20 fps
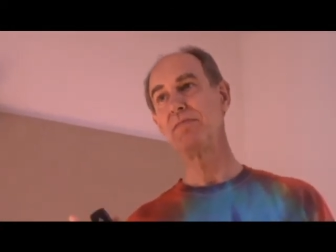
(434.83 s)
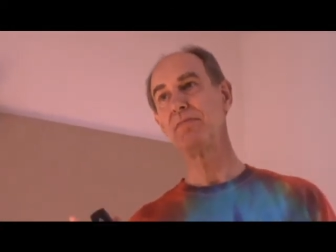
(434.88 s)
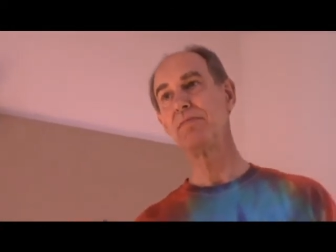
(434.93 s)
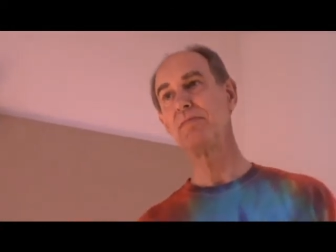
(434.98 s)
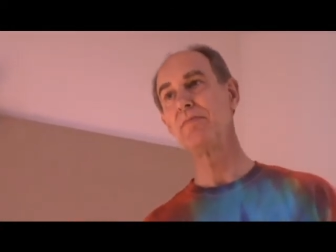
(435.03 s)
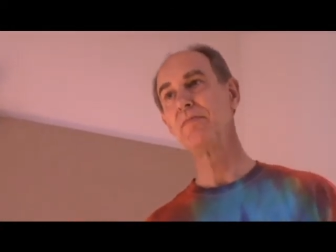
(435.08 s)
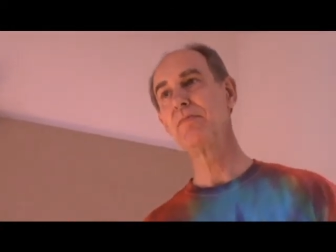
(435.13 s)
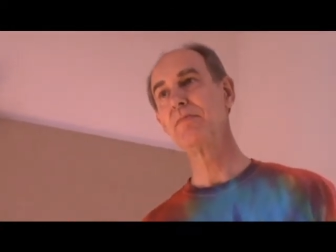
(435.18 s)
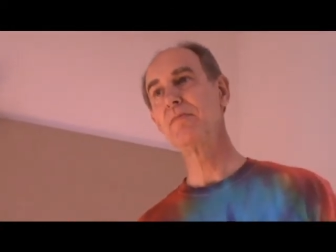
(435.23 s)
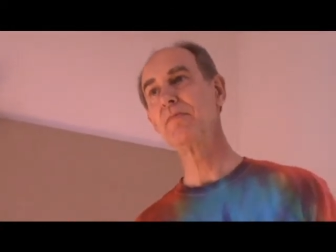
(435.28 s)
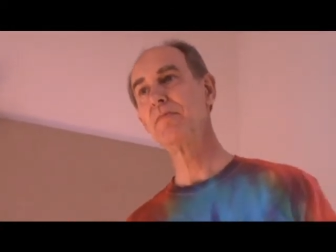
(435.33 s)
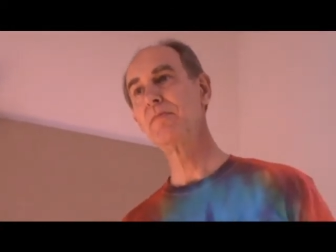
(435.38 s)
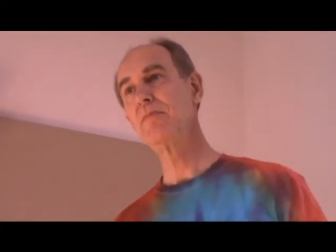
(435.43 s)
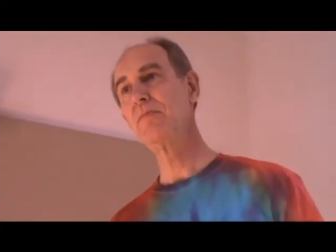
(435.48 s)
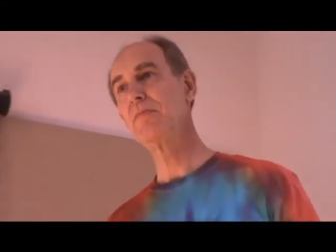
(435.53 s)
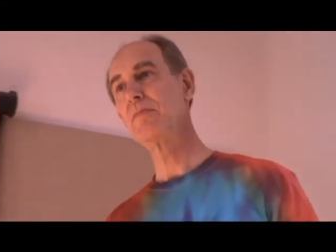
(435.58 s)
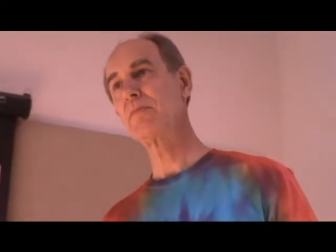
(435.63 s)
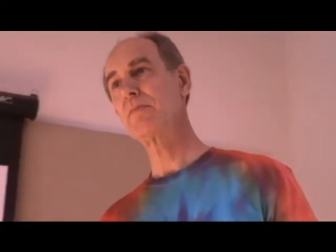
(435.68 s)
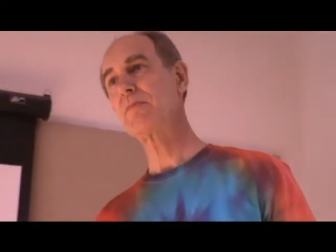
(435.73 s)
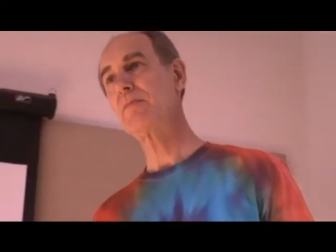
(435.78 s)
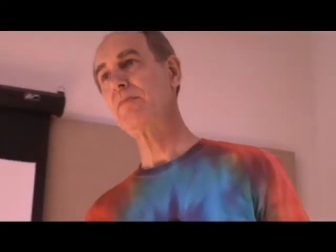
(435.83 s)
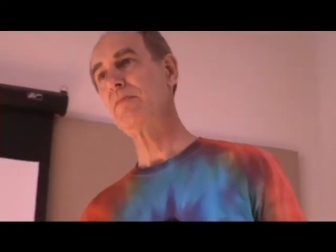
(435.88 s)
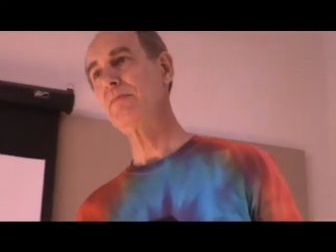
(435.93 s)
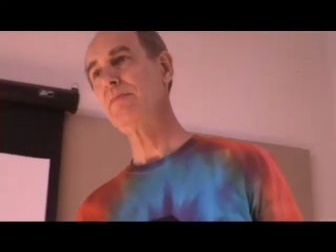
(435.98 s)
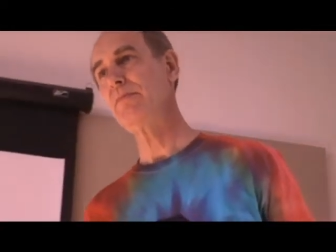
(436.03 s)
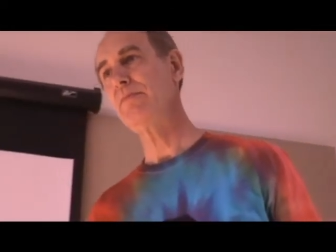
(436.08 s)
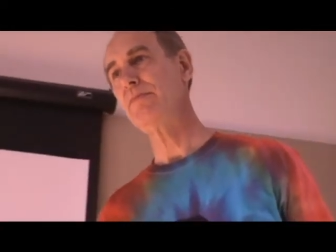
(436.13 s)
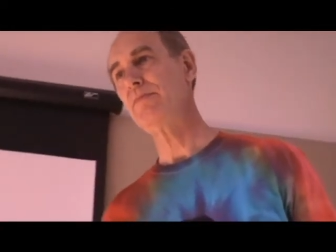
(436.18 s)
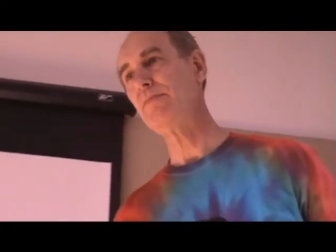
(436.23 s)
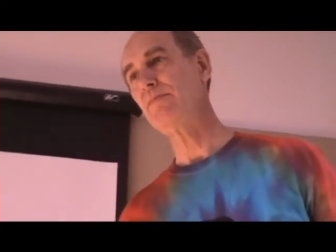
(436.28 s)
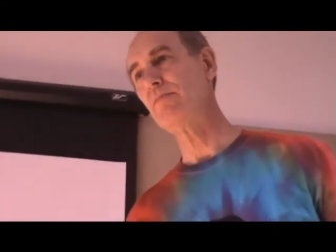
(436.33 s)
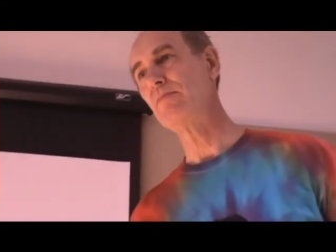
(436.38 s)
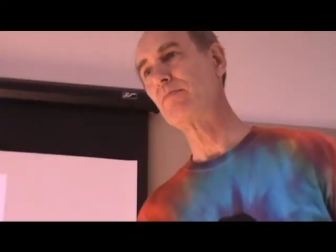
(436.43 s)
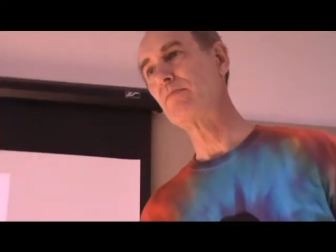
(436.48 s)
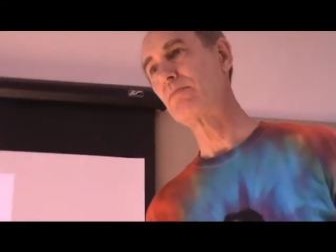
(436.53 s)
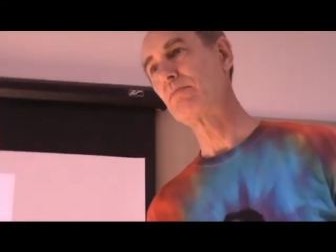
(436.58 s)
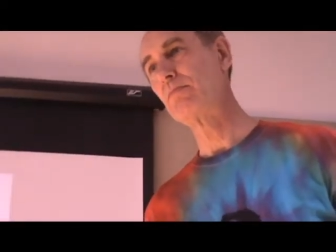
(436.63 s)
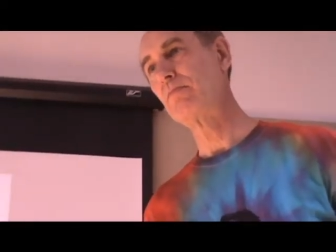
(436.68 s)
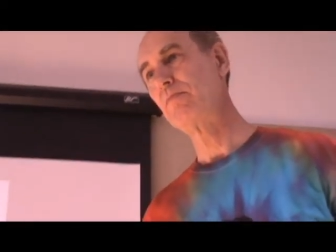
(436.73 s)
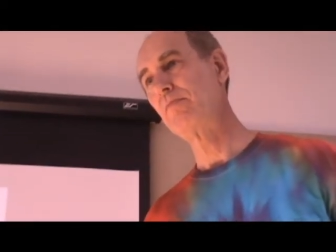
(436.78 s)
an end. Are you um, oh,
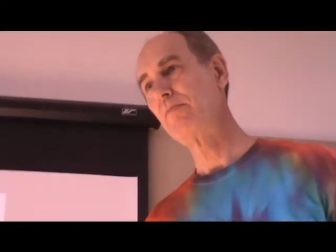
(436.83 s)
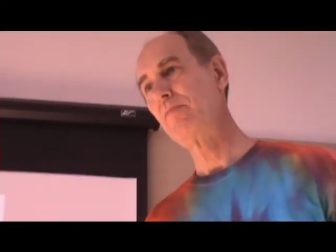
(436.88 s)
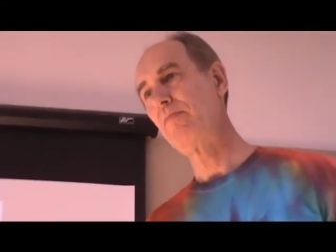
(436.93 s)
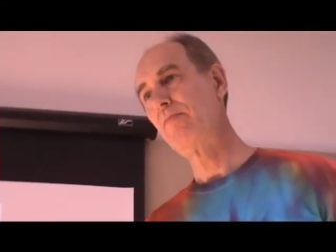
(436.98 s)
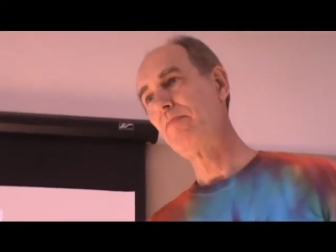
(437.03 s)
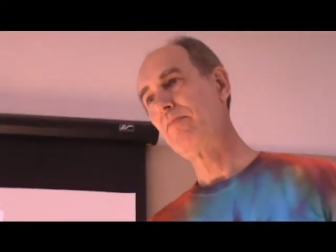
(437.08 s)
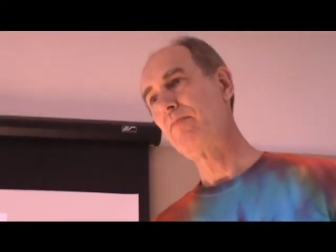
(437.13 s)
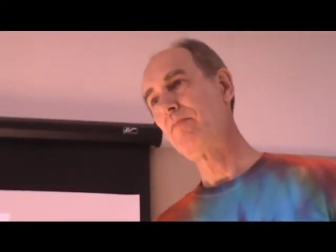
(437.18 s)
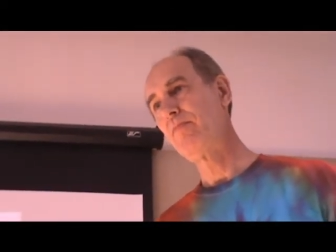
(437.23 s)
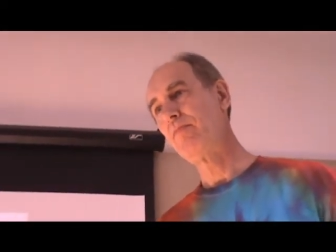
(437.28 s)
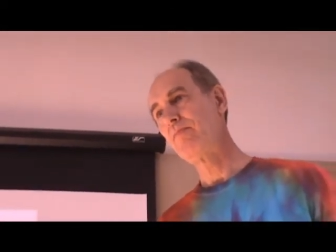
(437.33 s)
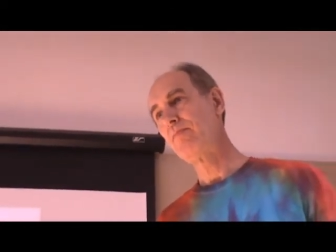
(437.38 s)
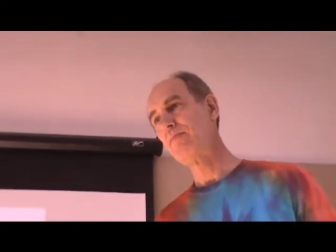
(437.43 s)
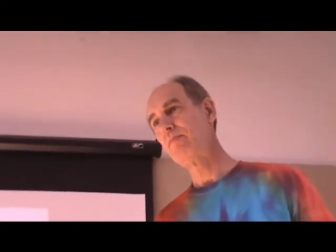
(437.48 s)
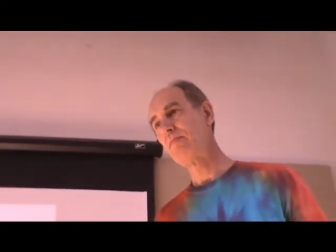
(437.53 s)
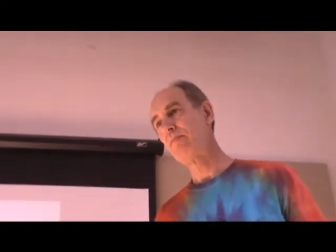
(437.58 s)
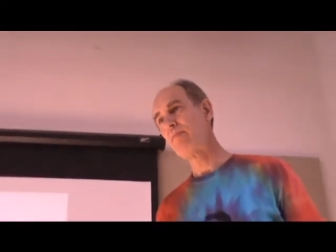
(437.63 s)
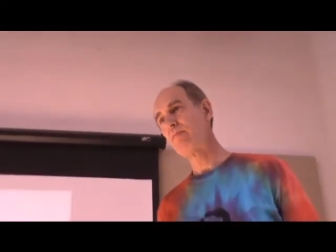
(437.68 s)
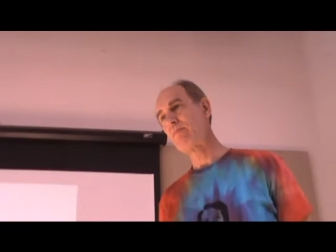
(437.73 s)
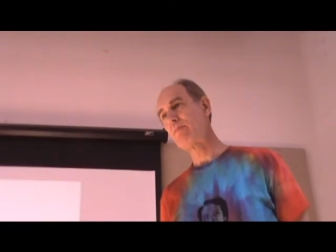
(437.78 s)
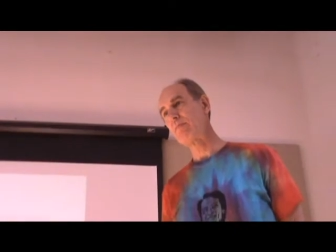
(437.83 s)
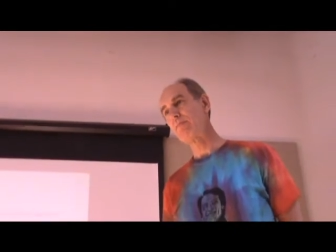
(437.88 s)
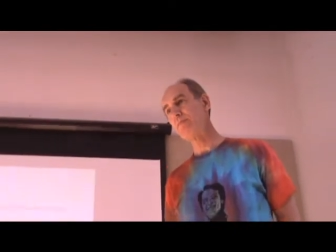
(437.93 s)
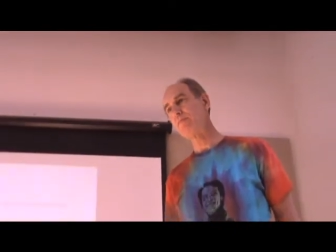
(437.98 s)
knowledgeable about